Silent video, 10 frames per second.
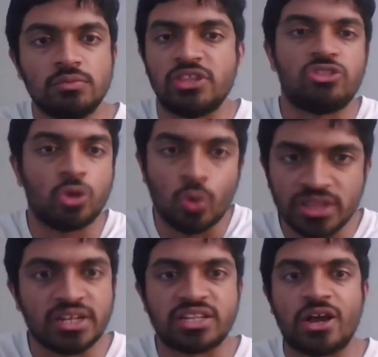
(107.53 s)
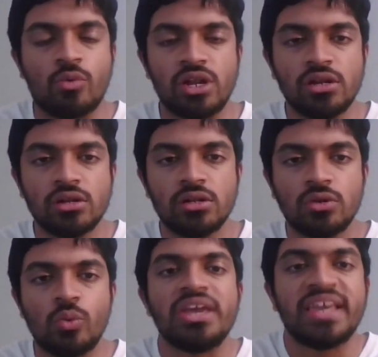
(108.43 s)
We threw in the towel,
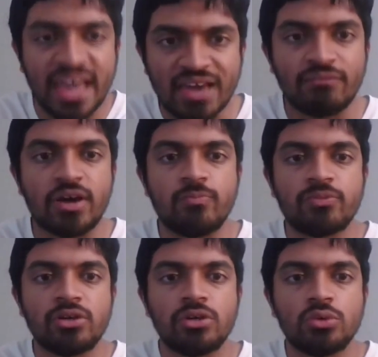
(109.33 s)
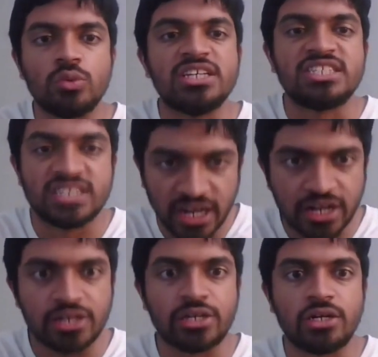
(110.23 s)
we gave up, we
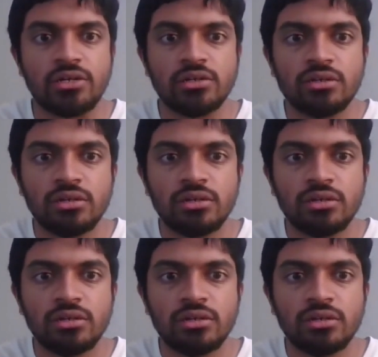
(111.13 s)
surrendered.